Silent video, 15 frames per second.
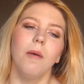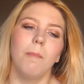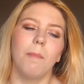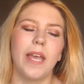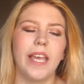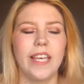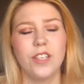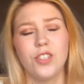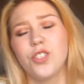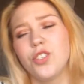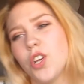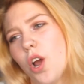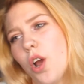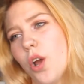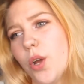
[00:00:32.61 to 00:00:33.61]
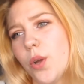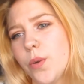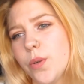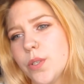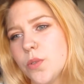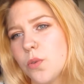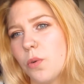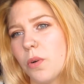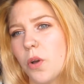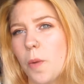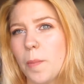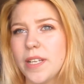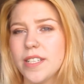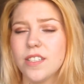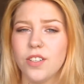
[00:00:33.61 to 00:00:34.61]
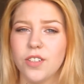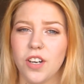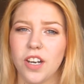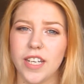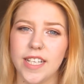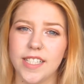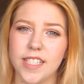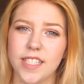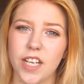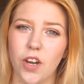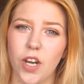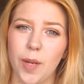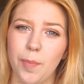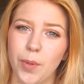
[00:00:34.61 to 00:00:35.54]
making jokes or comments that are unnecessary,